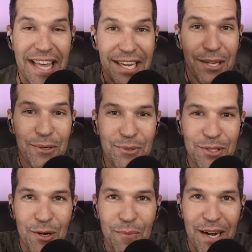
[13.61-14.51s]
Thank you
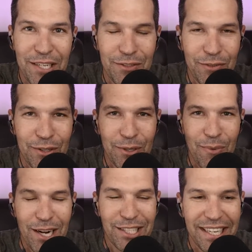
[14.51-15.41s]
so much for
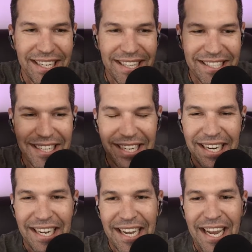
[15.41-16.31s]
watching and listening
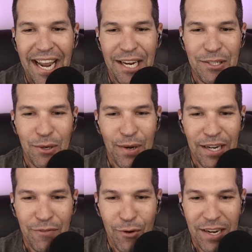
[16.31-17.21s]
and
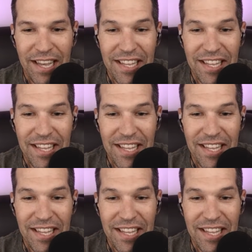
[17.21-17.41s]
enjoying for today.